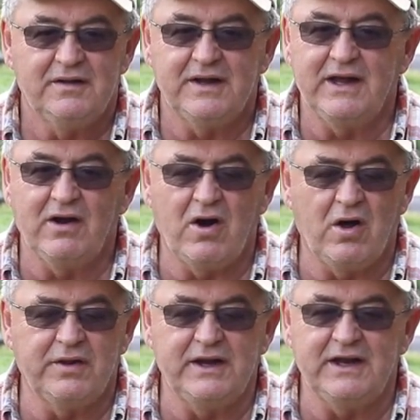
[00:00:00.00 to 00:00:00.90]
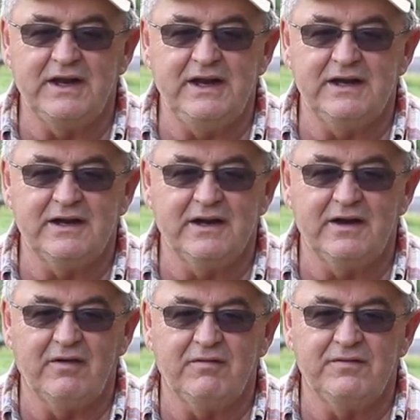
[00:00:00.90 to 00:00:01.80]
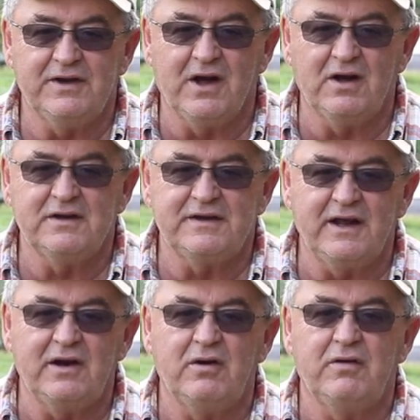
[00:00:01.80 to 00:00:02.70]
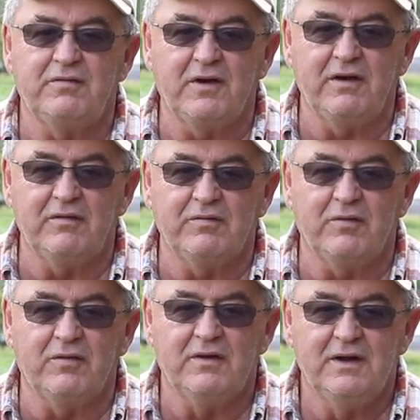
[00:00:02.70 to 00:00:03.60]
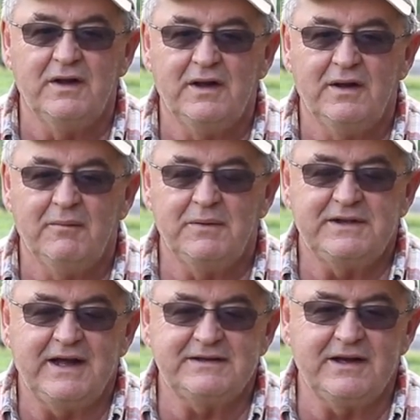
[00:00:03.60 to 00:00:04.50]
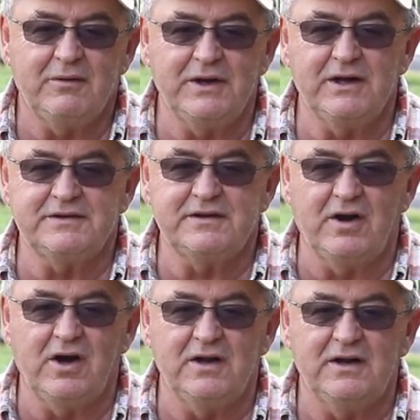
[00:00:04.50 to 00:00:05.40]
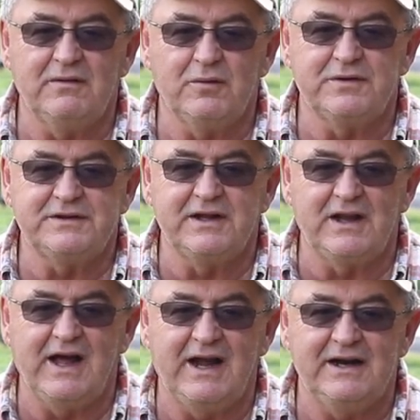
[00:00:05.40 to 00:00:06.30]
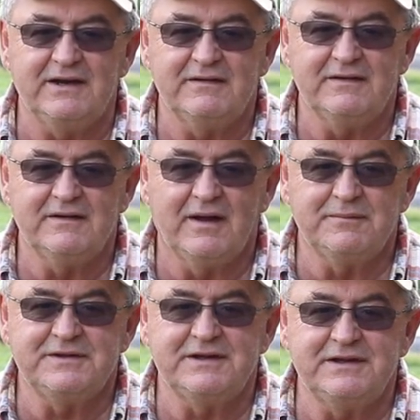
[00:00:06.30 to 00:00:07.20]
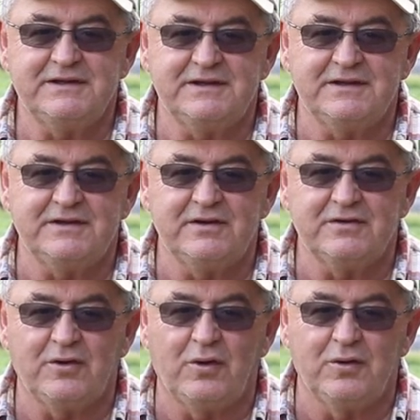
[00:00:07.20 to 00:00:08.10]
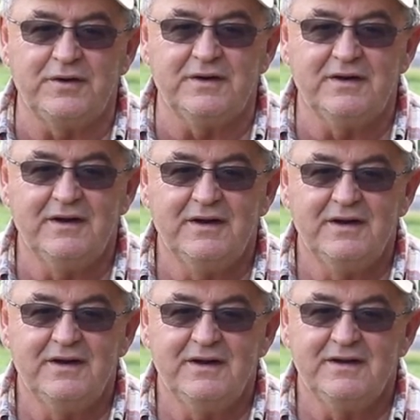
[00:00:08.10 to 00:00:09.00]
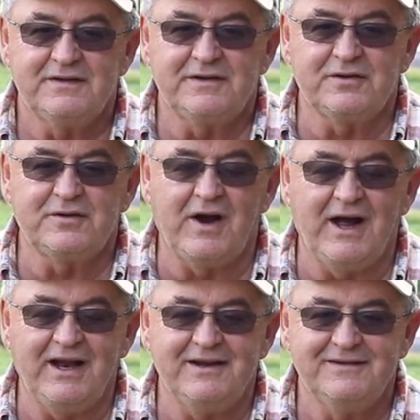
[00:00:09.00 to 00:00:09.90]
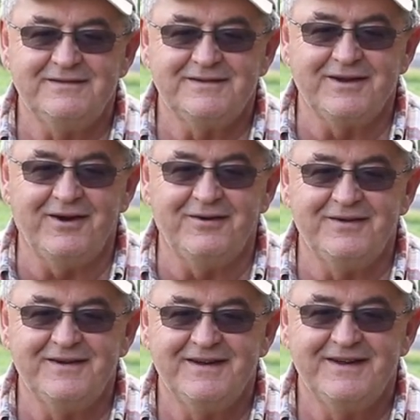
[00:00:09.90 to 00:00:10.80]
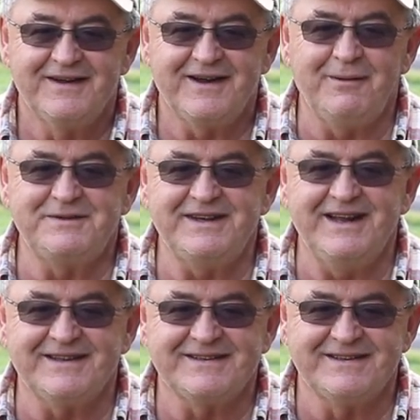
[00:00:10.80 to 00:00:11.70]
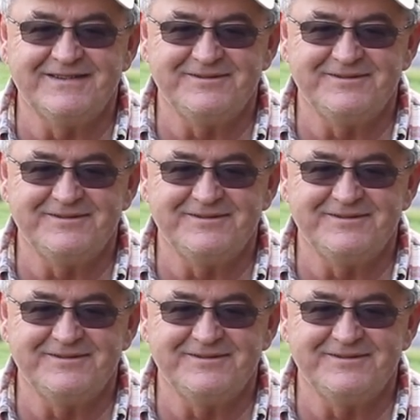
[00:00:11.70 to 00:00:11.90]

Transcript: they get all they can eat, and they're young, tender, and flavorful. But that's how we got started, and we're still at it. I'm 66 years old and still trying, so come see us.